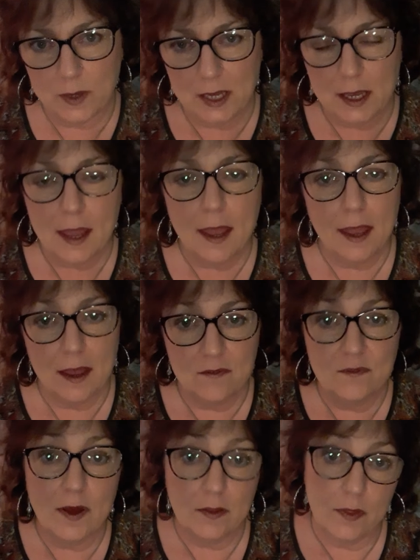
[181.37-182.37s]
we have
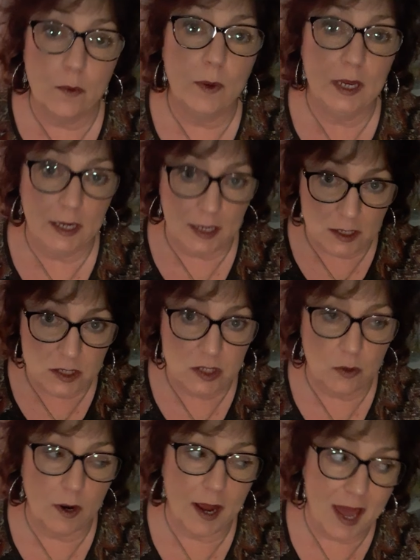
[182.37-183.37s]
felt that we need to
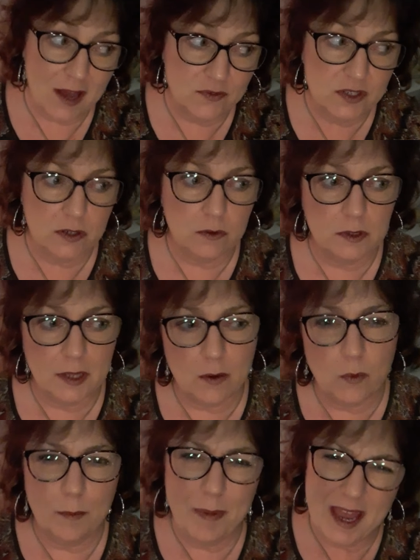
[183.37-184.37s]
or have to or like
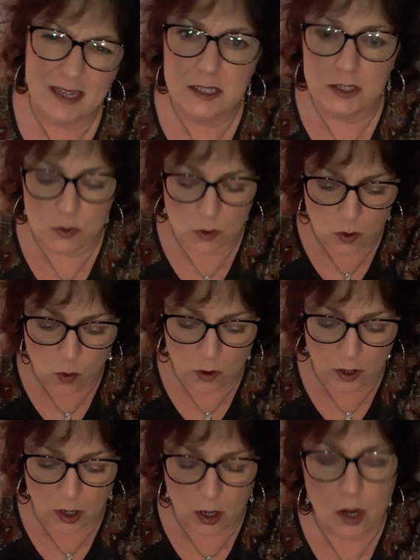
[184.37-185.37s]
we're backed into a
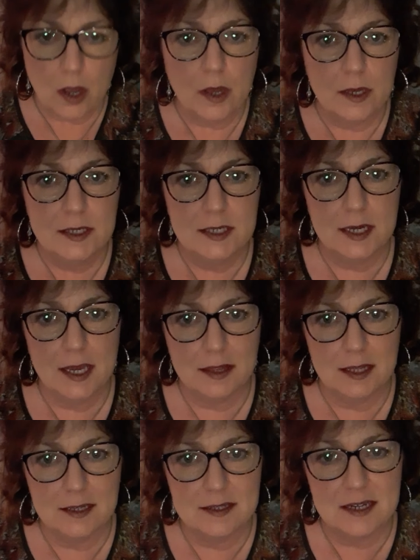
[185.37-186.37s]
corner to get
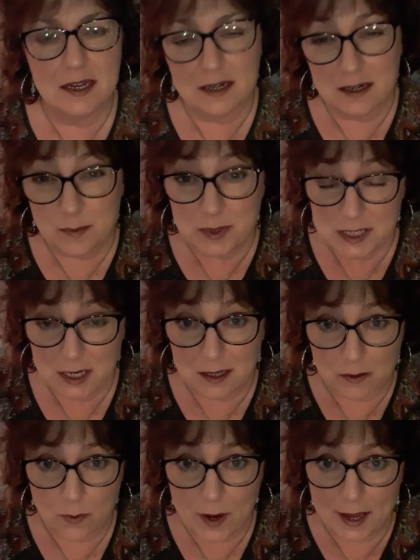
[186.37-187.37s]
things done in a
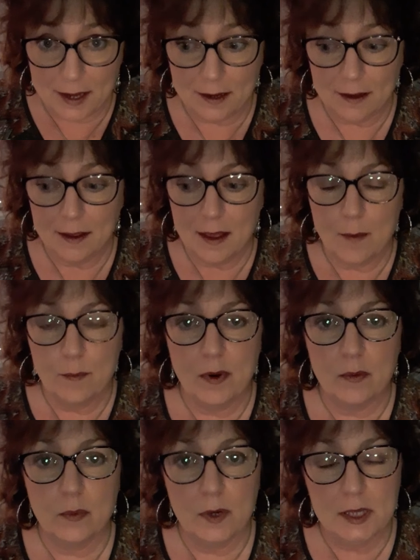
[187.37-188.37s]
particular way,
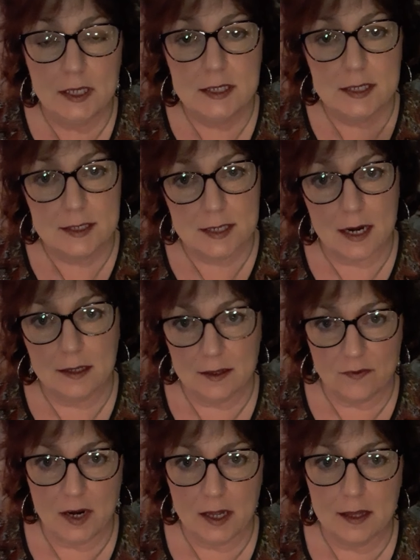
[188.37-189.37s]
but really to start
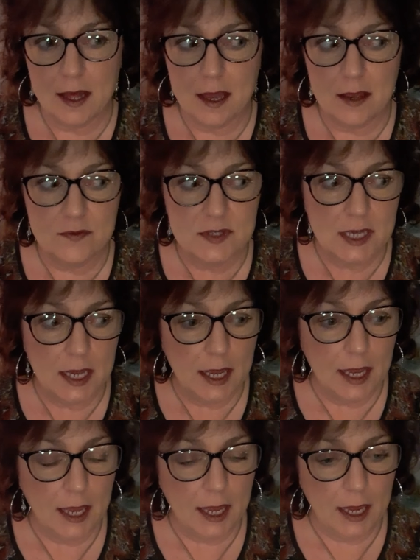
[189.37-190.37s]
living our lives
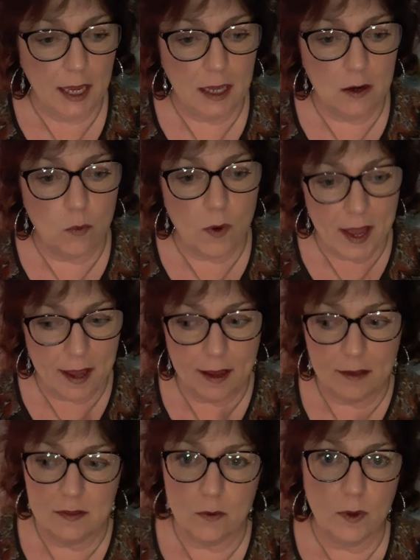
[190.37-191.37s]
in a
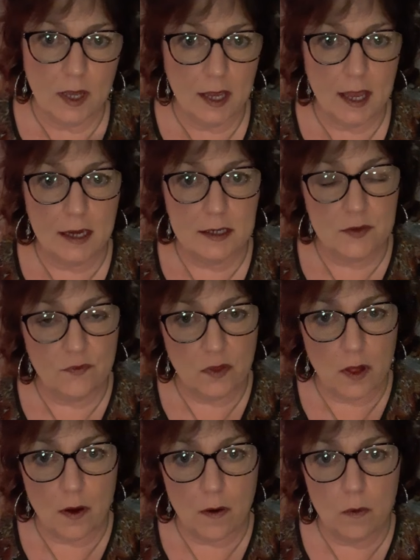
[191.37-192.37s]
way that we can get into
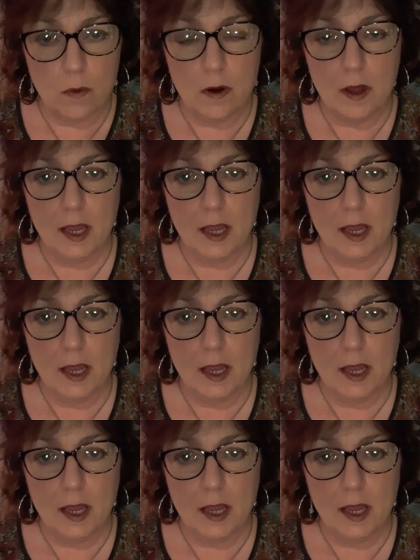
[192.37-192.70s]
flow